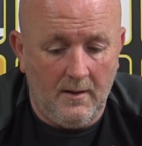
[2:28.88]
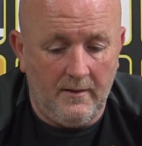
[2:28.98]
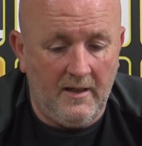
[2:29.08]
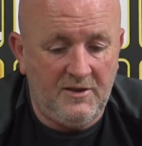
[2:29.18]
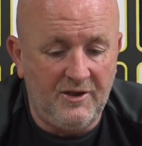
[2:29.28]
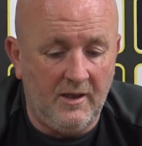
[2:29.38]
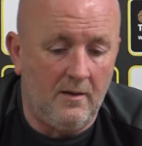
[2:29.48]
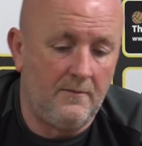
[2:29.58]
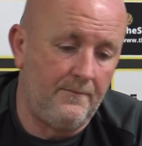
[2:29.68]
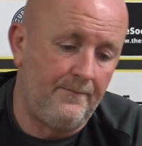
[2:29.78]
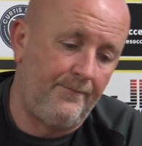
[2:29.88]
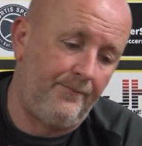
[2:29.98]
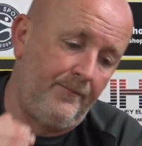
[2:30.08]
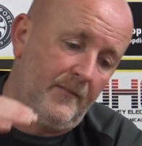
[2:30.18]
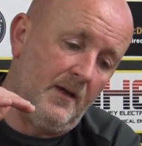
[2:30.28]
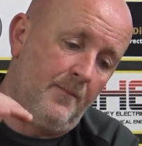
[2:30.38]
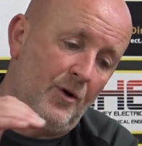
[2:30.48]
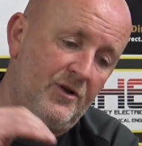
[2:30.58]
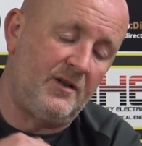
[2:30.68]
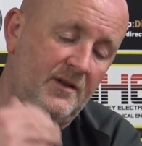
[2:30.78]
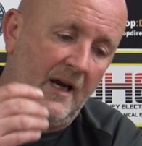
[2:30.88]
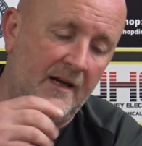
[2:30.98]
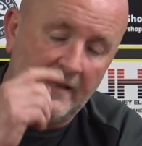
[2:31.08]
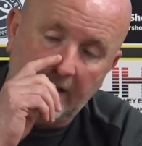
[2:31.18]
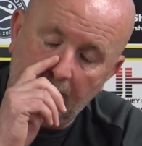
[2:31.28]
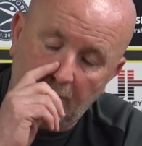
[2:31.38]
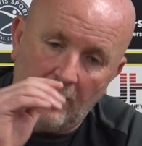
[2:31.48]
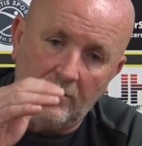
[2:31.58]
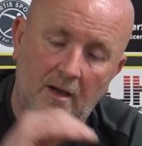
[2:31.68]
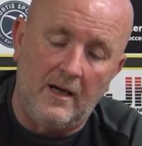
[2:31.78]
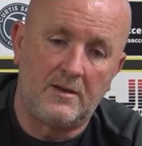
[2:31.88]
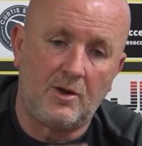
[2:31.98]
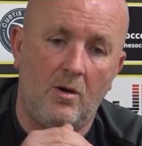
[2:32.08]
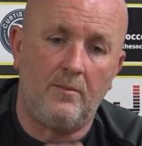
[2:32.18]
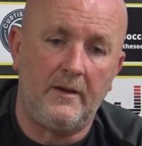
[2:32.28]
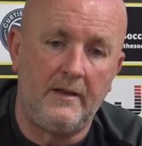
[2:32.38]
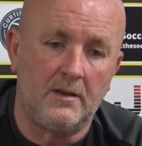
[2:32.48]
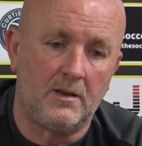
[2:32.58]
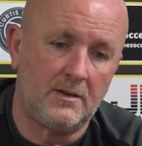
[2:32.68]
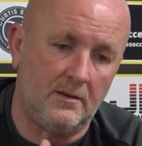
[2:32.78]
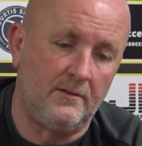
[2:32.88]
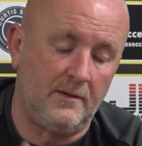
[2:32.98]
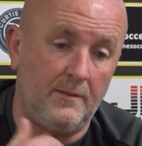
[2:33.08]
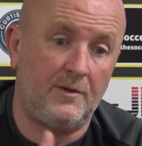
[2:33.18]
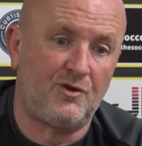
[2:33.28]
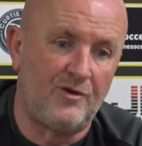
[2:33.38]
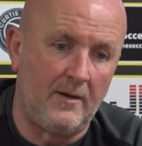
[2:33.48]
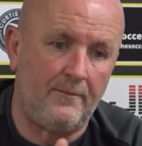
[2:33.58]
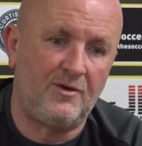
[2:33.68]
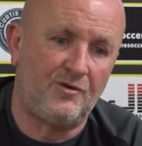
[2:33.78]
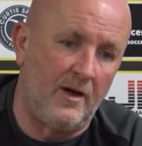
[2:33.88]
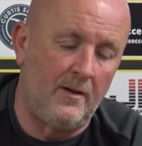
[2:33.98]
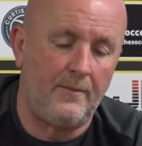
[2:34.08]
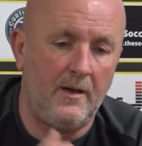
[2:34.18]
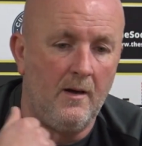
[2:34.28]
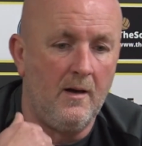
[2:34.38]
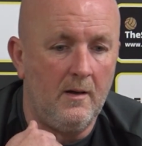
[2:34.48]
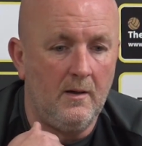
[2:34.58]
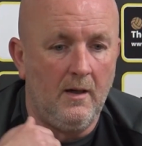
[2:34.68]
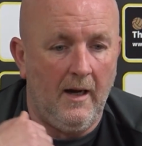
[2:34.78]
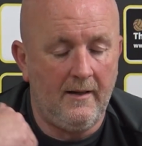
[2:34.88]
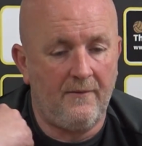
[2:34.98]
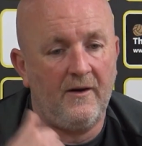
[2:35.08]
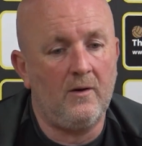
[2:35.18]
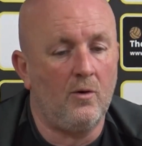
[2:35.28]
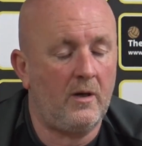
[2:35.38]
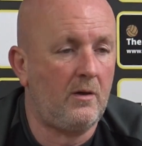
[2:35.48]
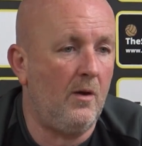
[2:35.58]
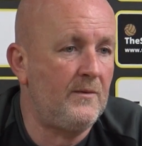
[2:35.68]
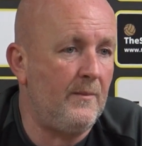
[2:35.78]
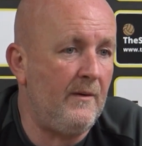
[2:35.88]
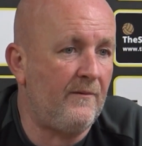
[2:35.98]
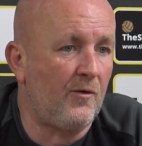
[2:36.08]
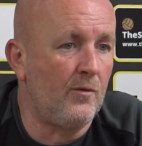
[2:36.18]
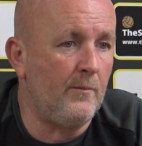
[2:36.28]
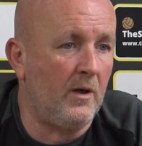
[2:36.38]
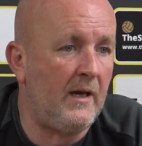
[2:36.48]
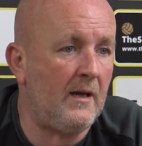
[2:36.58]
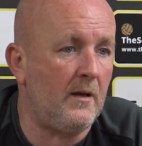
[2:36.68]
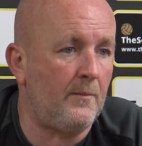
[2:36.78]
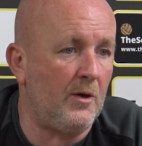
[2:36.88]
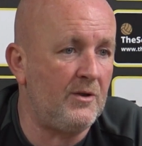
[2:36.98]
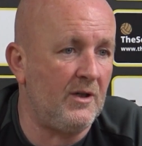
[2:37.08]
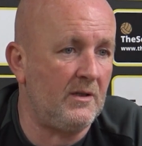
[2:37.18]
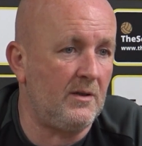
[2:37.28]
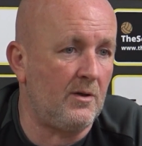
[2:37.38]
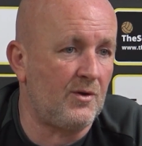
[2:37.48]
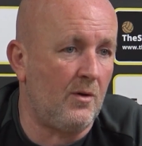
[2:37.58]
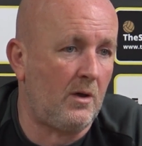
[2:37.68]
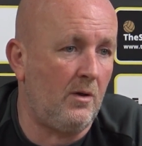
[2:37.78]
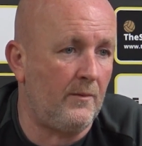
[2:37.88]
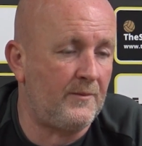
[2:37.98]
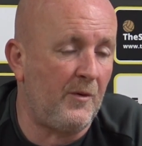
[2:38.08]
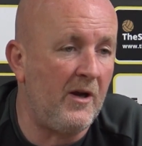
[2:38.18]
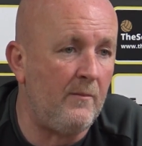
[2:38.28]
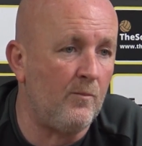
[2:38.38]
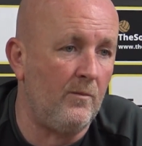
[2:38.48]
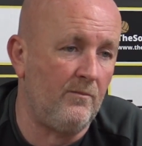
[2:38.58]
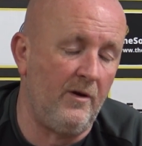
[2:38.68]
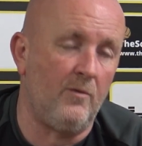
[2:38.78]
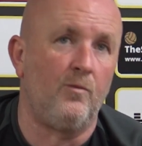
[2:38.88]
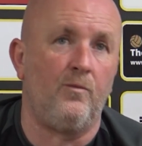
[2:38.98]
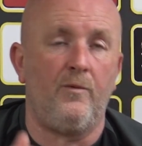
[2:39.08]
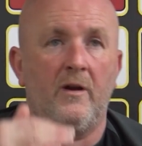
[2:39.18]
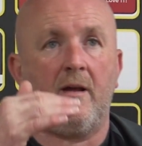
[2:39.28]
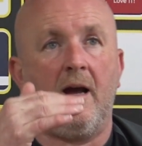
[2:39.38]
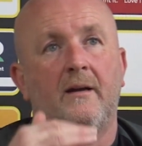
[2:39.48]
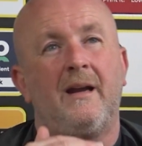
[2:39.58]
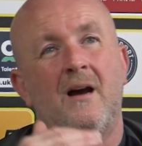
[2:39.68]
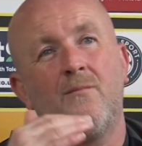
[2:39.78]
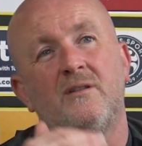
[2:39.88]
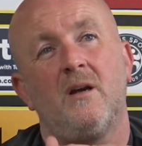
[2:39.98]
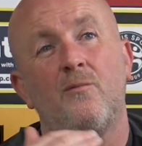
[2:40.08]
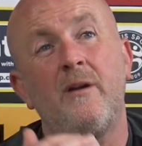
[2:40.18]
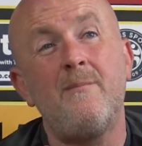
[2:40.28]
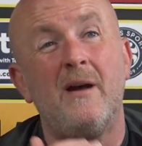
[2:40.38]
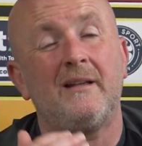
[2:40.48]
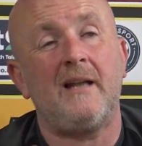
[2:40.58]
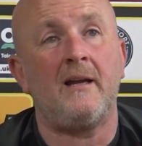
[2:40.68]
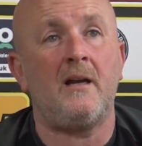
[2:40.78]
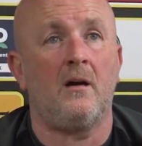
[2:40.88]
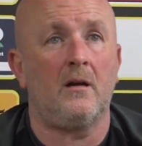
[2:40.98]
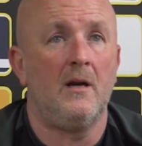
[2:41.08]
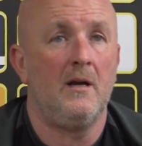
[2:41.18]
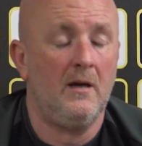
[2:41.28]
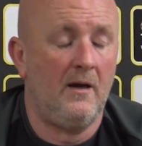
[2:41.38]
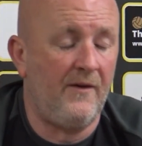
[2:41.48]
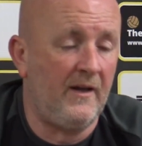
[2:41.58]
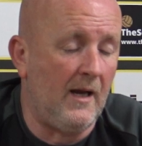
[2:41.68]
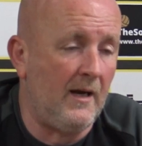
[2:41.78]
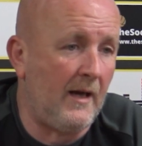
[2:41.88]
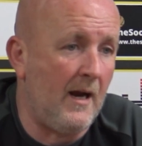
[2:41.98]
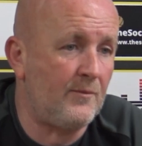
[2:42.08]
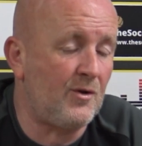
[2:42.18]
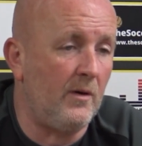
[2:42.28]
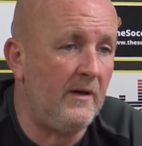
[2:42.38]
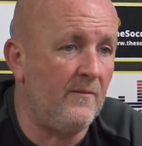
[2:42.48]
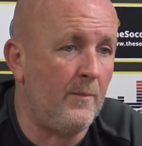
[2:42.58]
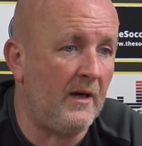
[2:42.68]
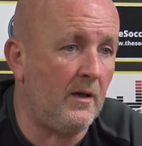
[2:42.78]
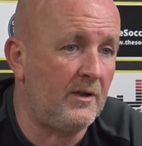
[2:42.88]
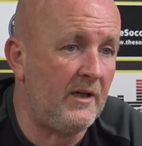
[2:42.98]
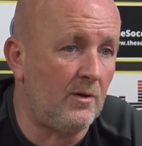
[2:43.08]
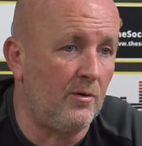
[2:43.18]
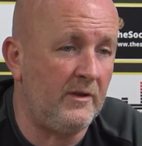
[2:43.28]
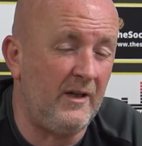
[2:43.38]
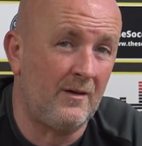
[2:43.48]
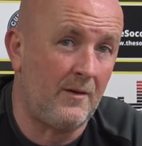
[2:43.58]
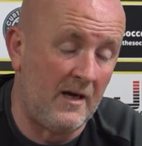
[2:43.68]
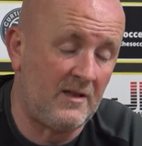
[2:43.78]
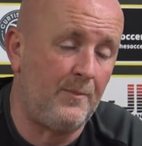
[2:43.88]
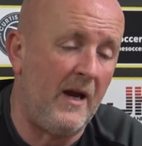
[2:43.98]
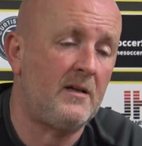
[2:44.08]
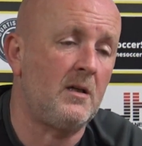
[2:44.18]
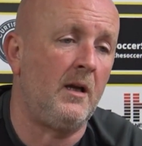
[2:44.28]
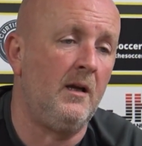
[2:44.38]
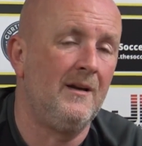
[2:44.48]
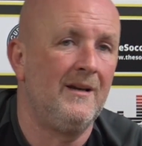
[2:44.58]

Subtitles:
this year the budgets kind of came down the last couple of years, stripped, and I think other clubs have been throwing money at their budgets, and there's other clubs playing well where that gap was a wee bit tighter. I think that gap's got even bigger year on year, especially